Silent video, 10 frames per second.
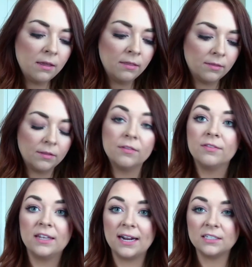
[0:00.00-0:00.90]

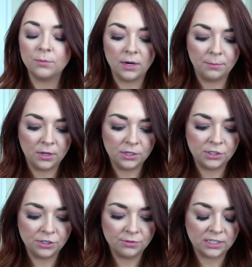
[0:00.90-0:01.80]
Okay. The next one I'm going to
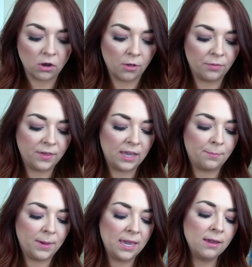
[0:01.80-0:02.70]
do is called
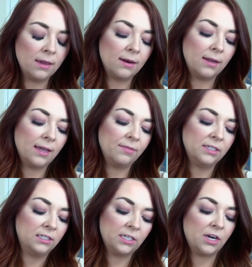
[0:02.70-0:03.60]
Think Pink. And again,
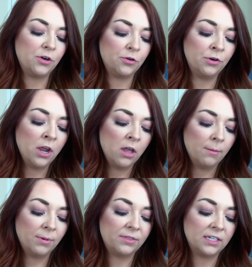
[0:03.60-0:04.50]
this is a nude,
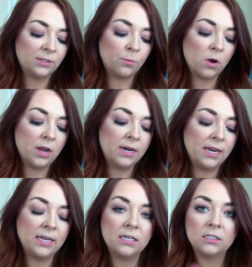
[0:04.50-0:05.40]
but this one
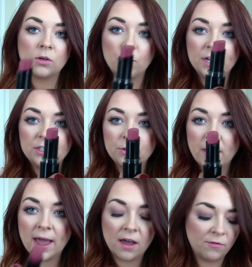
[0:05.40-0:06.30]
is going to
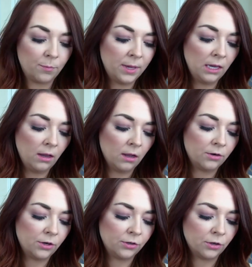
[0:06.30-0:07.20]
have pink
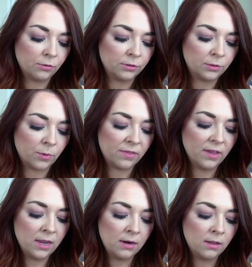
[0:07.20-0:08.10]
undertones
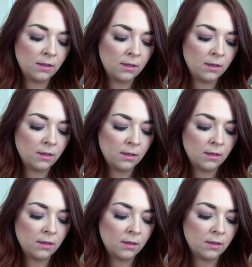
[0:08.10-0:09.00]
with it.
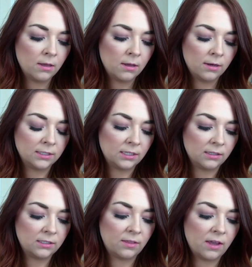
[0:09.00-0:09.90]
This
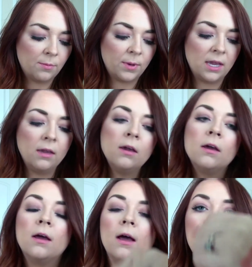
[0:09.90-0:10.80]
is Think Pink,
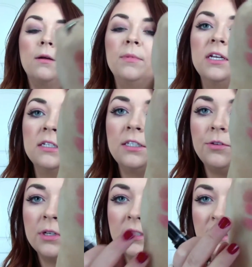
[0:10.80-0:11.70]
um, and as
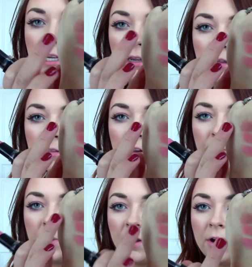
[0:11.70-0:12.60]
you can see,
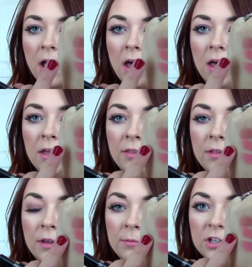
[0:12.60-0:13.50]
they're Bare It All,
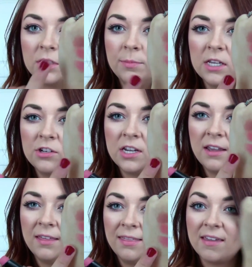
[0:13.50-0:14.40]
Just
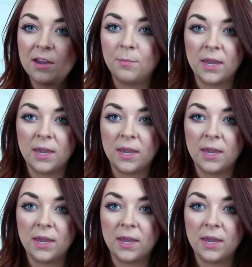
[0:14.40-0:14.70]
Peachy, Think